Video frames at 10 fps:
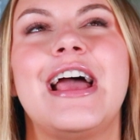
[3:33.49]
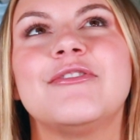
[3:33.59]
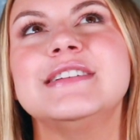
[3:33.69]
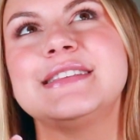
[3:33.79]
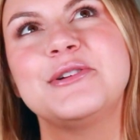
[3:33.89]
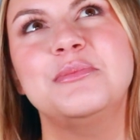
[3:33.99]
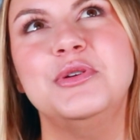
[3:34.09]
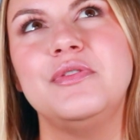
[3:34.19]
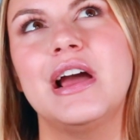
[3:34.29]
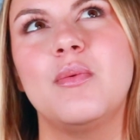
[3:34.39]
every single
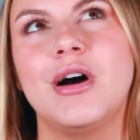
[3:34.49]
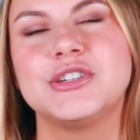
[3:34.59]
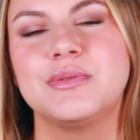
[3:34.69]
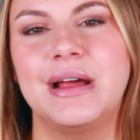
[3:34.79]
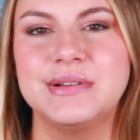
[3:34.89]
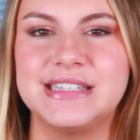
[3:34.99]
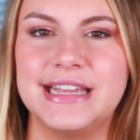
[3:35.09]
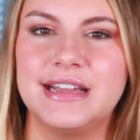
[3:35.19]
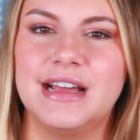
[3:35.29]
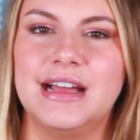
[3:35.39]
movie I watched when I was sick,